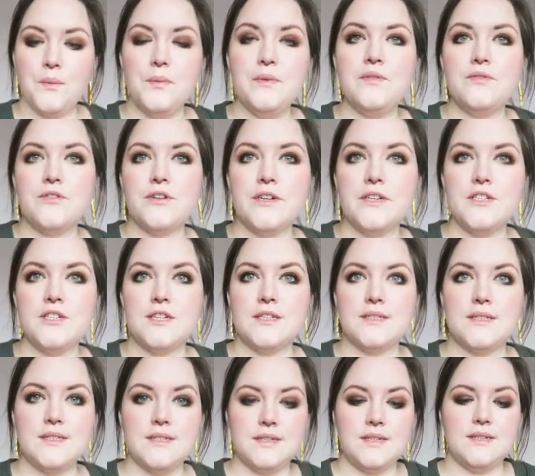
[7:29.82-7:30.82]
We've
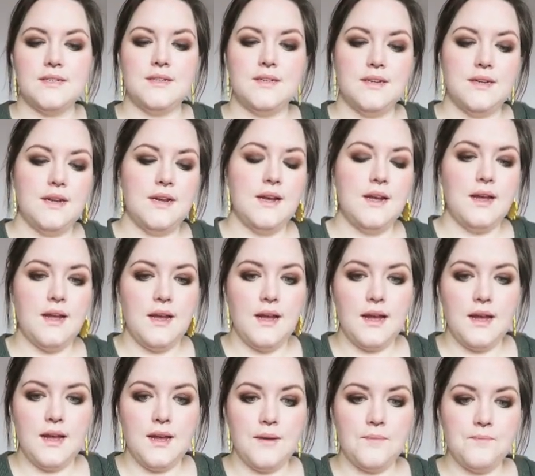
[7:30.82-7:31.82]
readjusted.
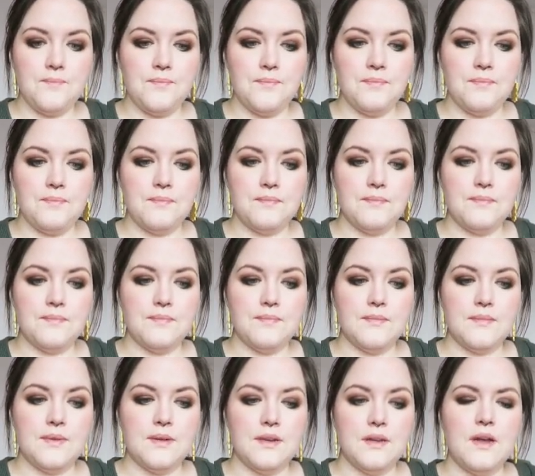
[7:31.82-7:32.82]
Um,
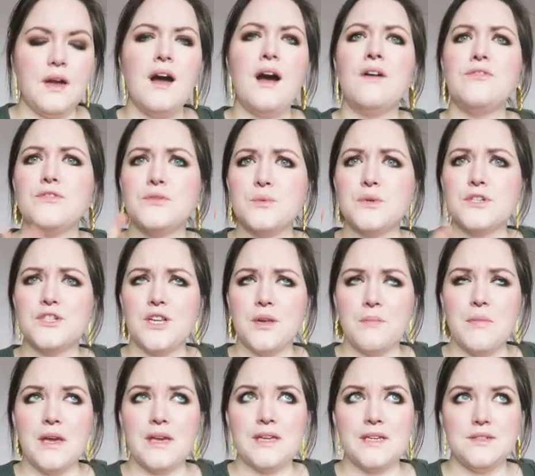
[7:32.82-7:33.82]
after
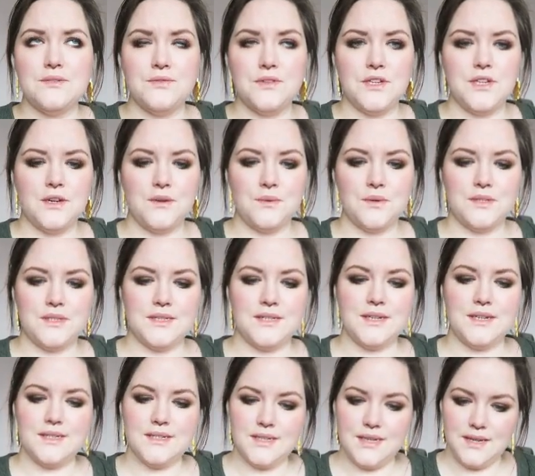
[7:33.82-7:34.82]
watching Becky's video on
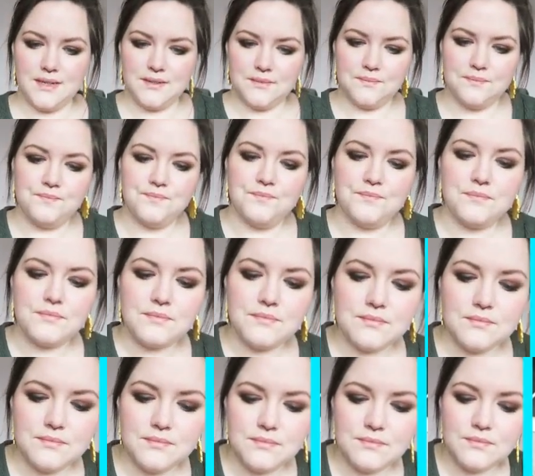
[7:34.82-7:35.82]
Sunday
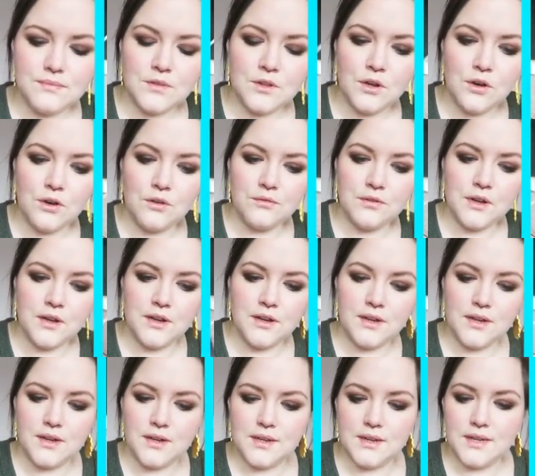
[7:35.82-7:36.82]
of
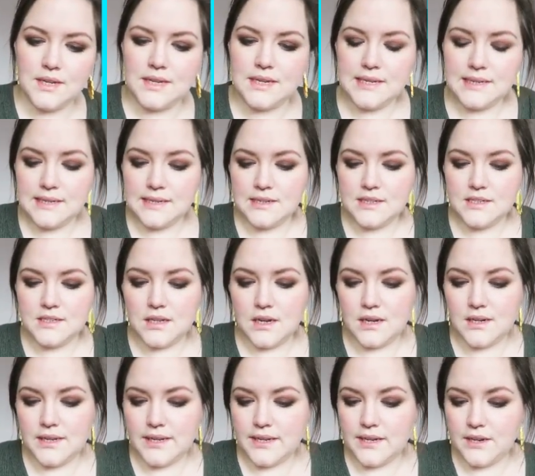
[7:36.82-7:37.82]
her
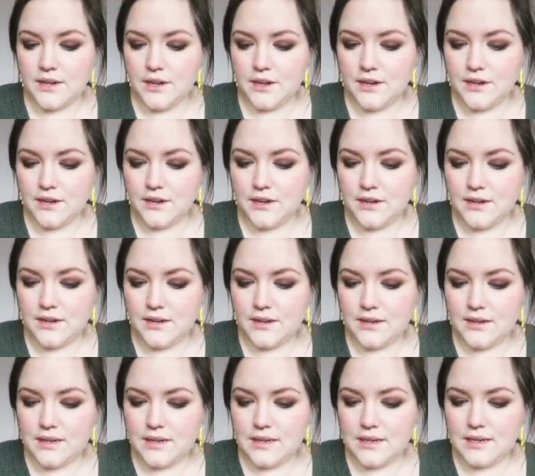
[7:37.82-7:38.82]
darning her,
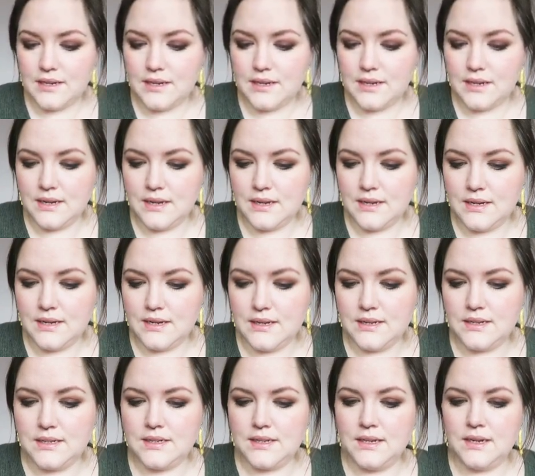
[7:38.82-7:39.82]

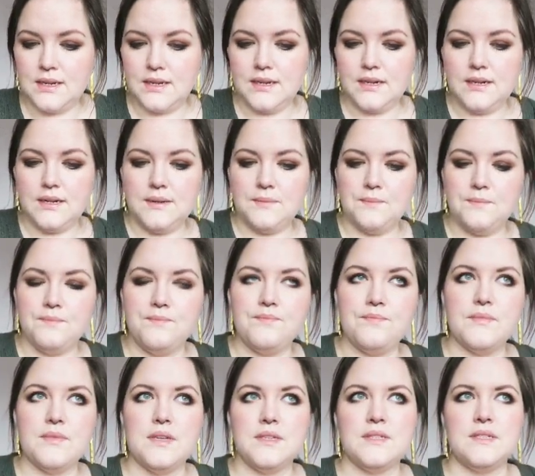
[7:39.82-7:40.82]
um,
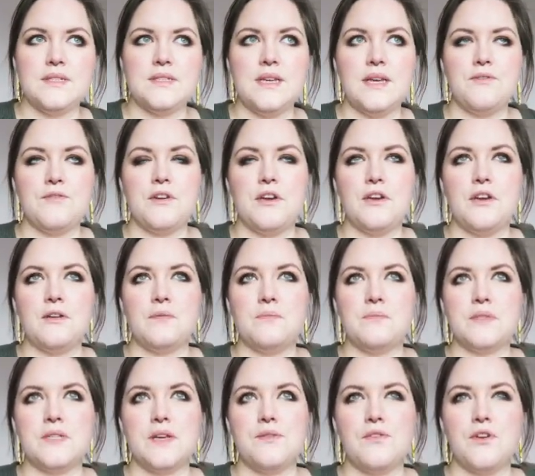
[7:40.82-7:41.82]
is it Safe at
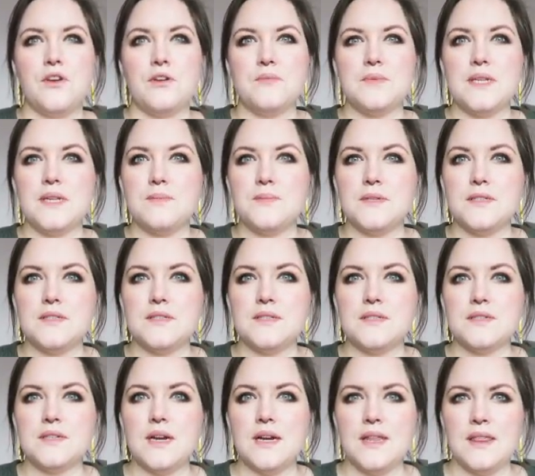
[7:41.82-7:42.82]
Home? Safe at Home
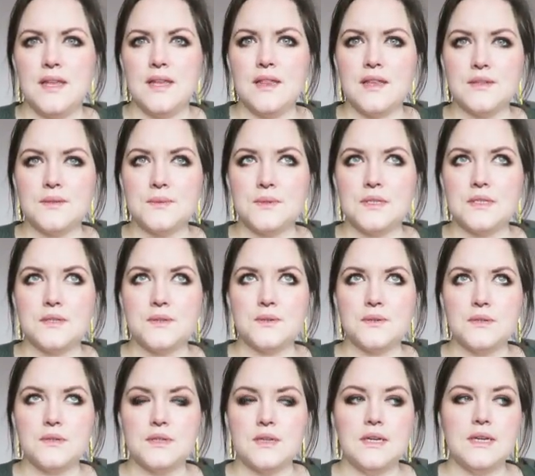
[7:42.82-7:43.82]
slippers? I think that's what it's
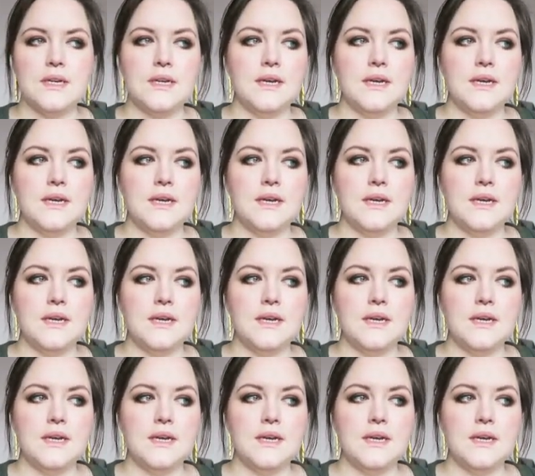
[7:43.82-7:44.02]
called.